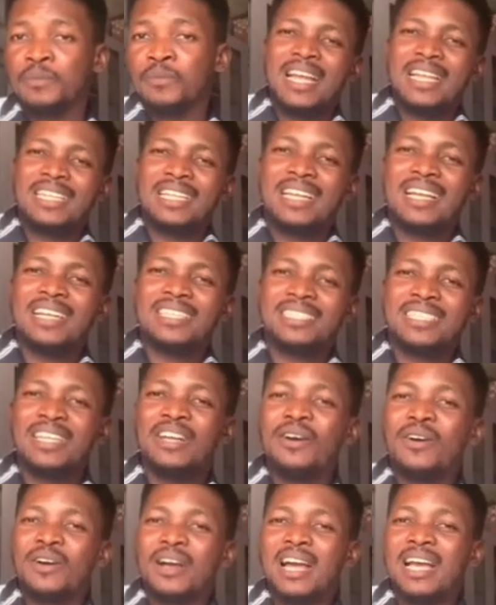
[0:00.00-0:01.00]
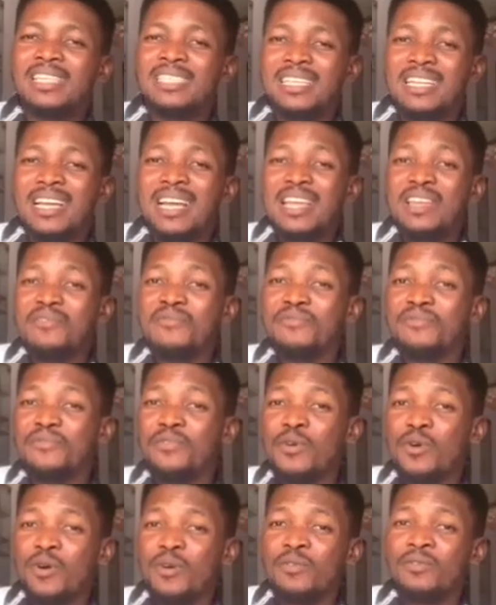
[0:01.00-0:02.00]
There are three organs that are
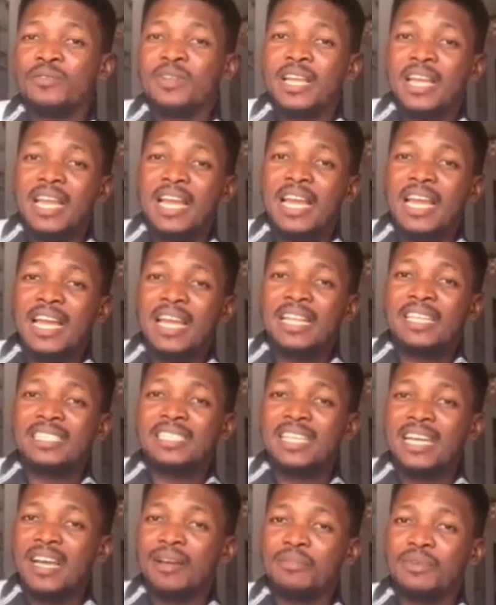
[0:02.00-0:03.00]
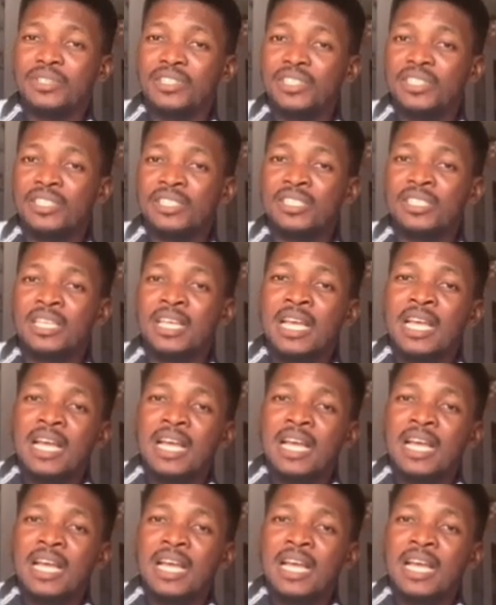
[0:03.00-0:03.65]
involved in diabetes.